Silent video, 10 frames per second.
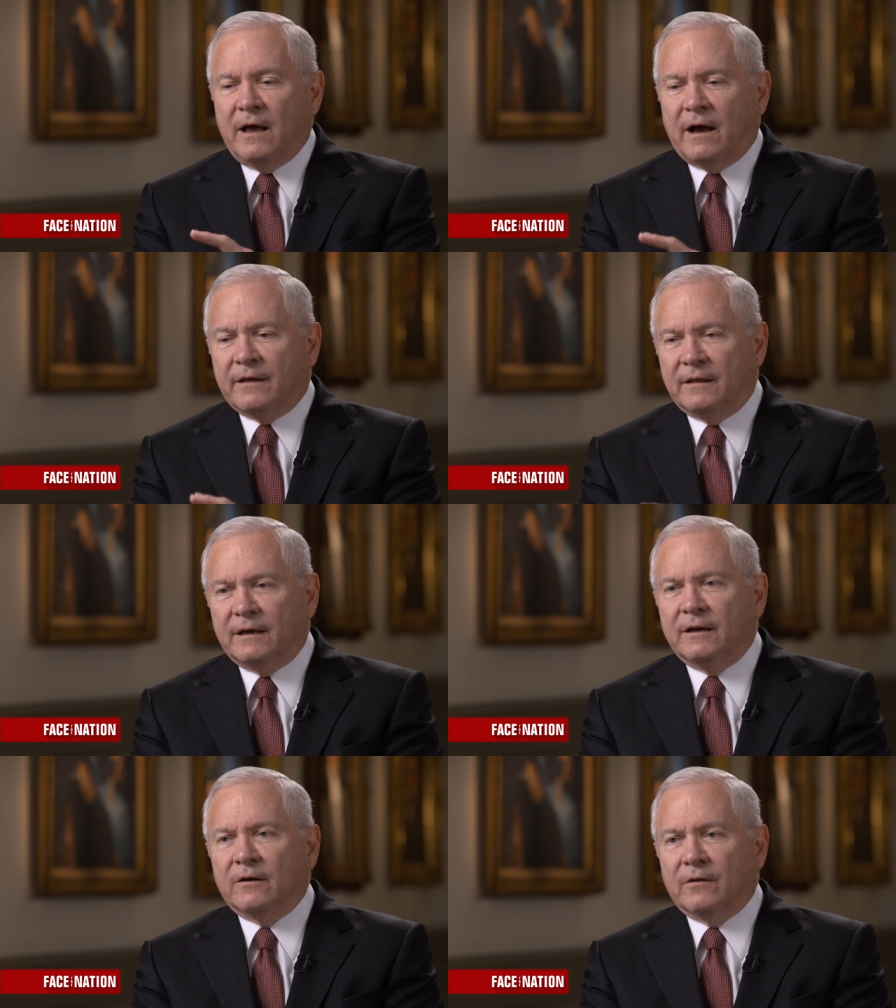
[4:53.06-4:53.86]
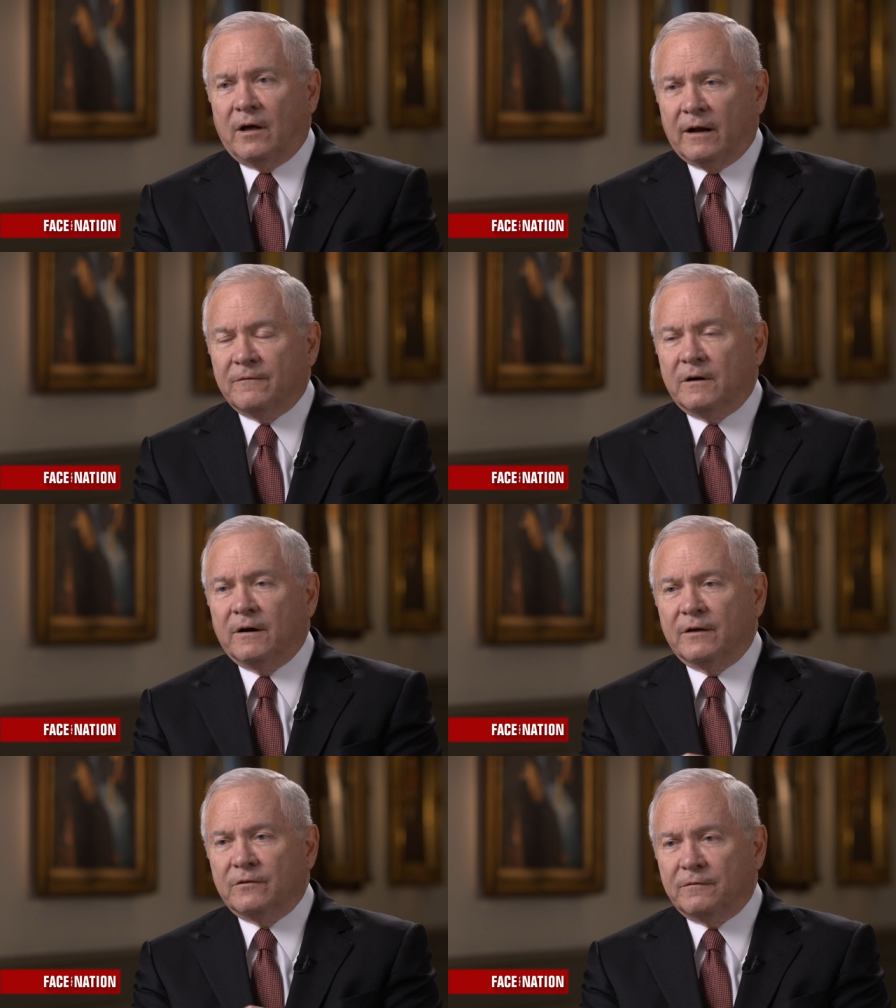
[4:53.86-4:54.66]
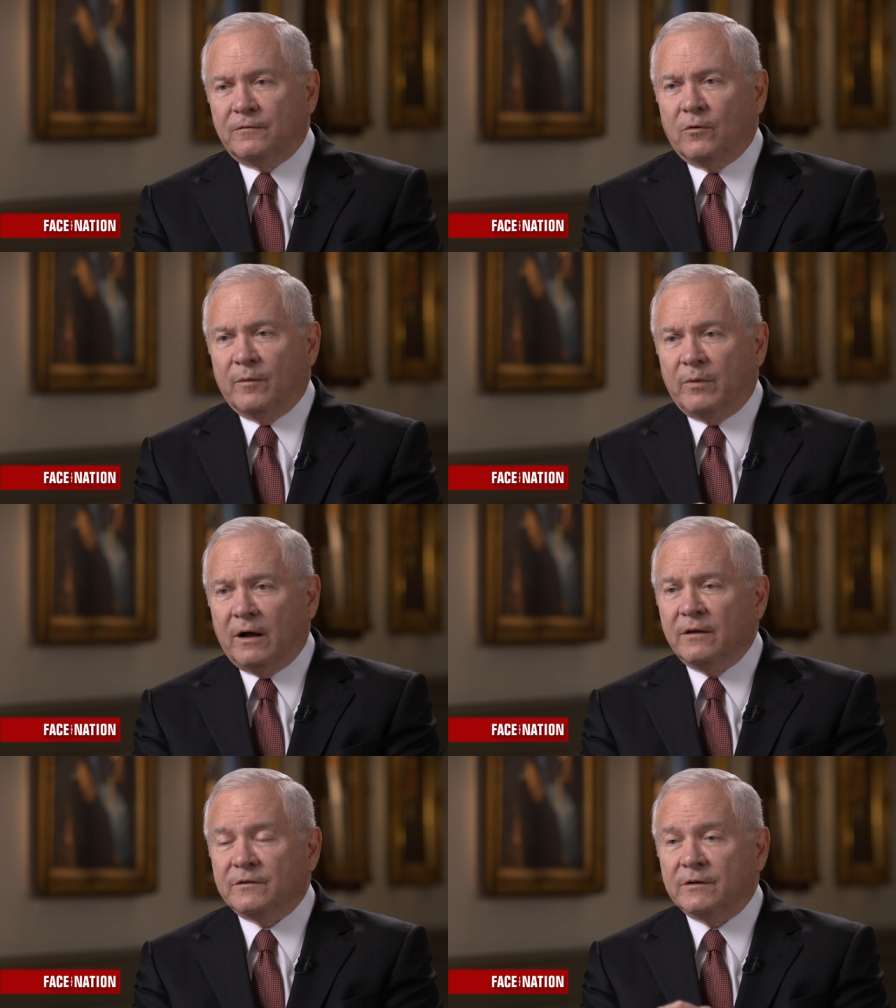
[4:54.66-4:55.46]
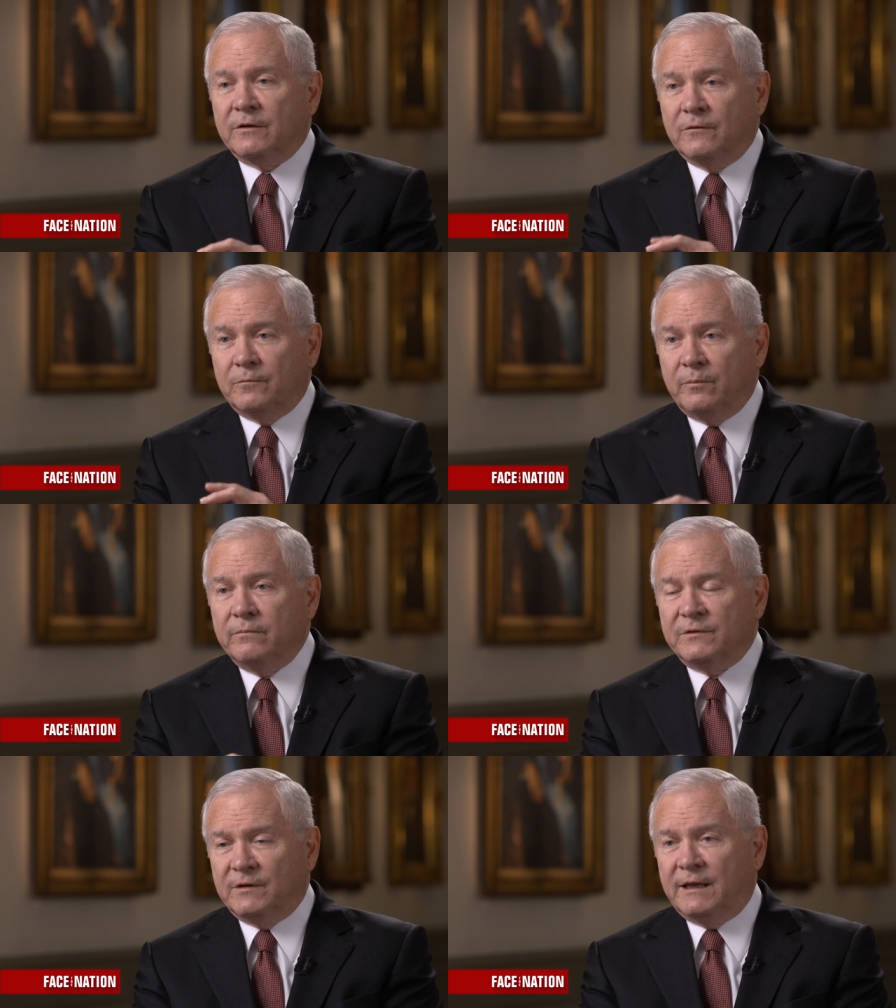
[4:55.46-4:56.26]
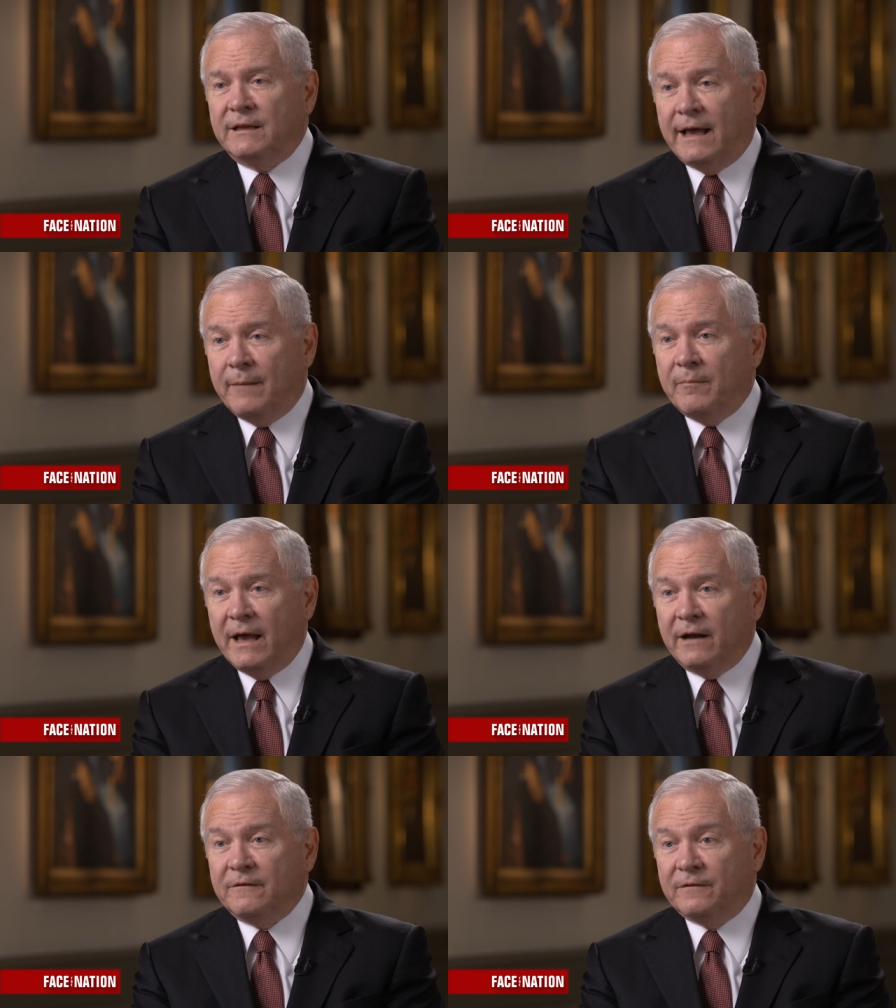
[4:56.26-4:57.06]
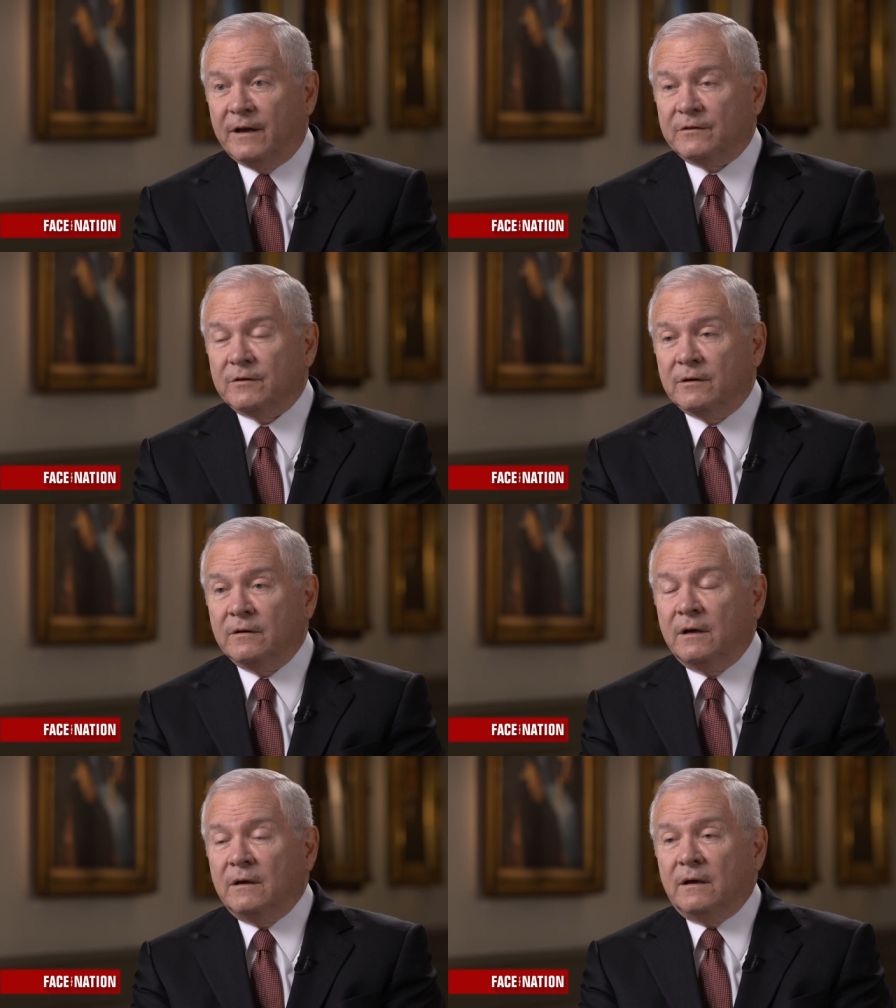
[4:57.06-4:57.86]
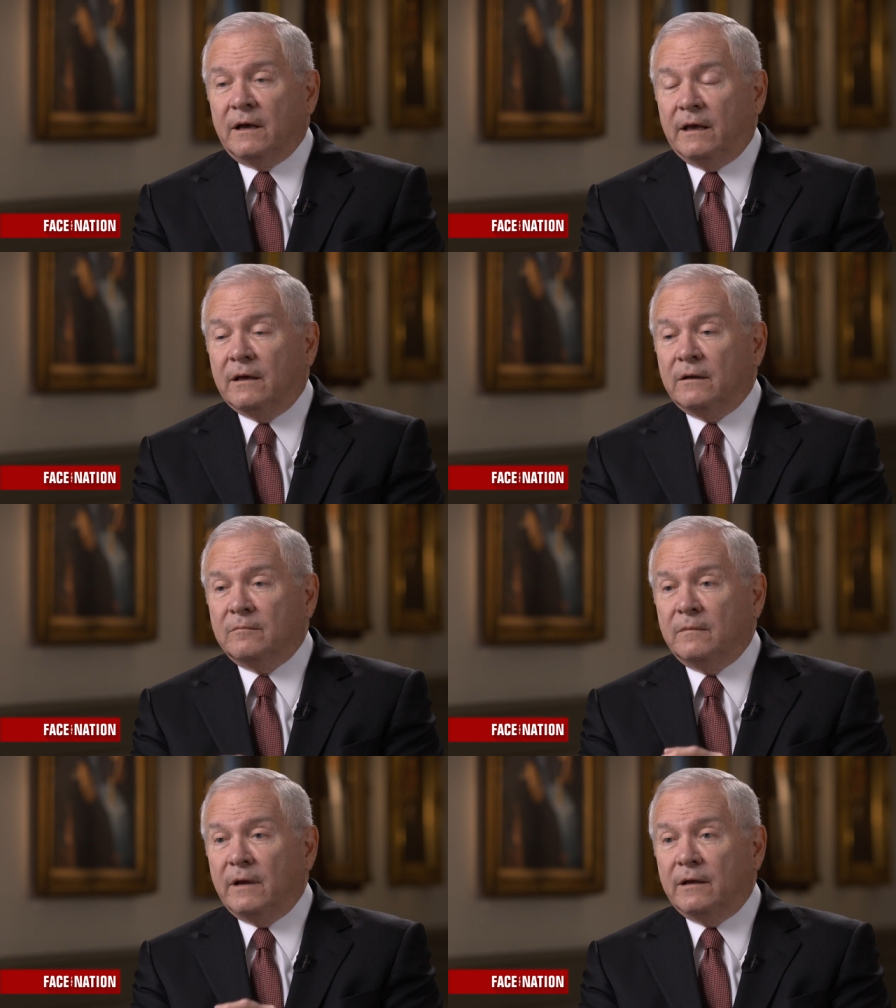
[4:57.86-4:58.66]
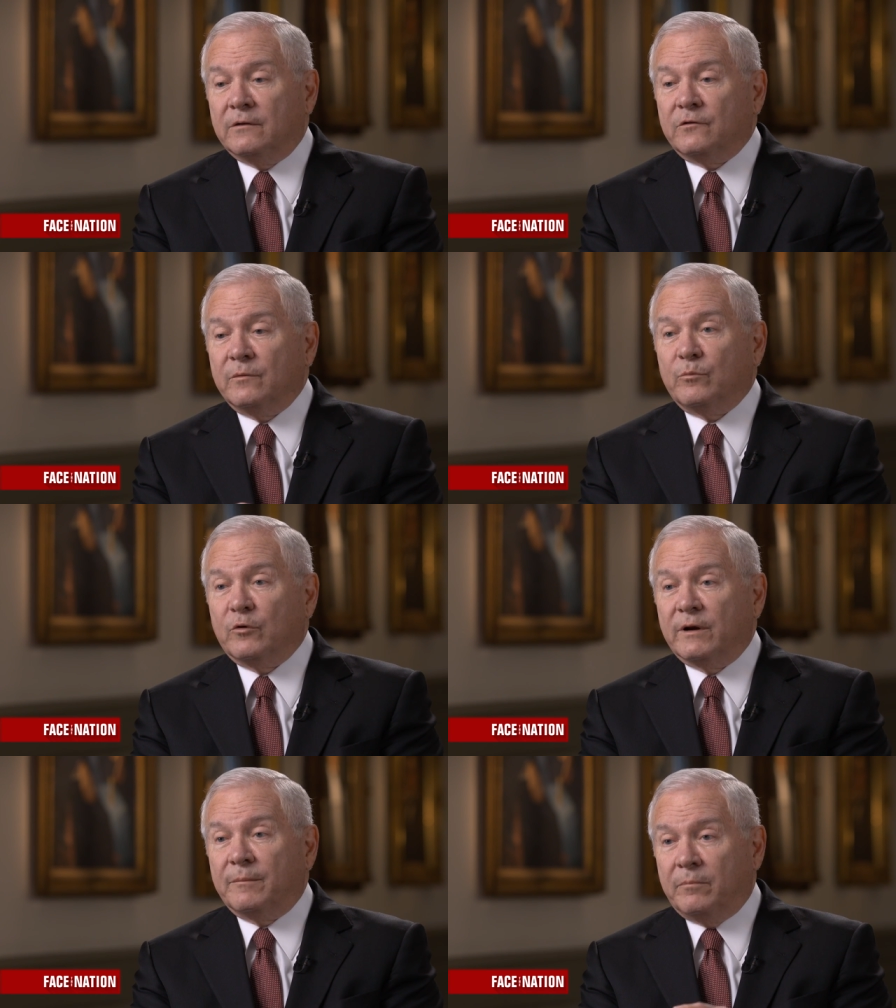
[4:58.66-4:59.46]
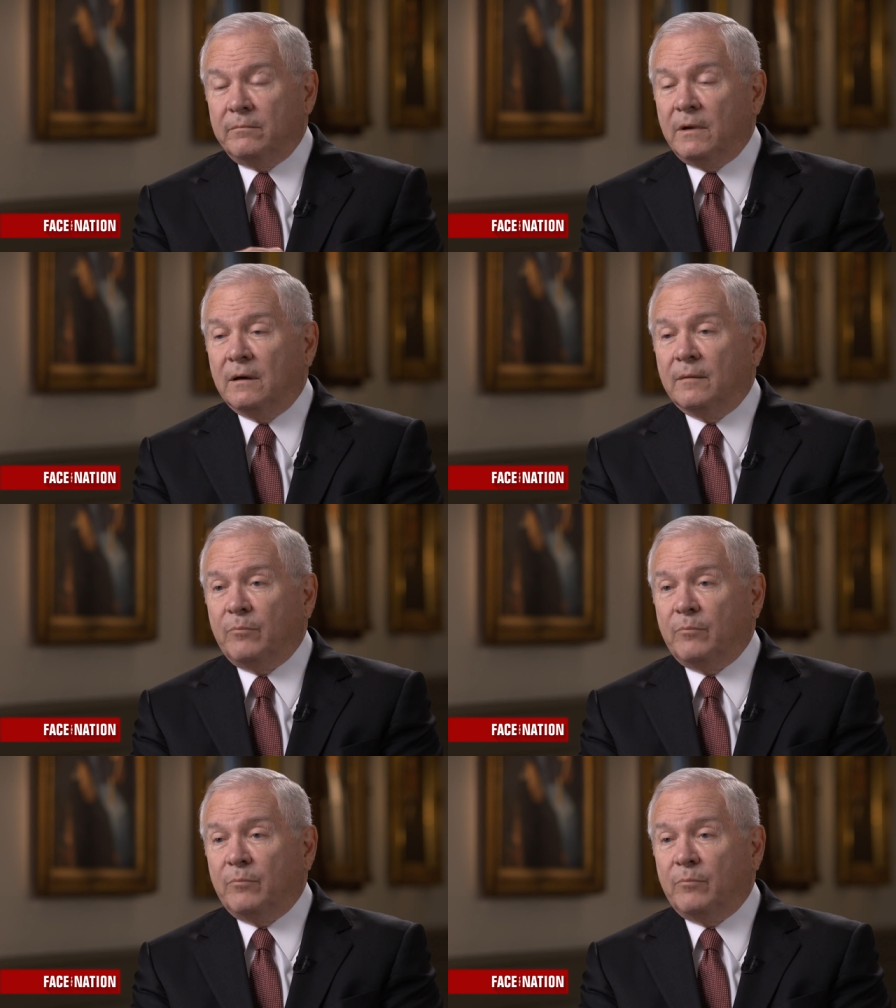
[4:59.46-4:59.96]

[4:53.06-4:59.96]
I think in a lot of areas of foreign policy, you've seen that manifested in in some pretty uh,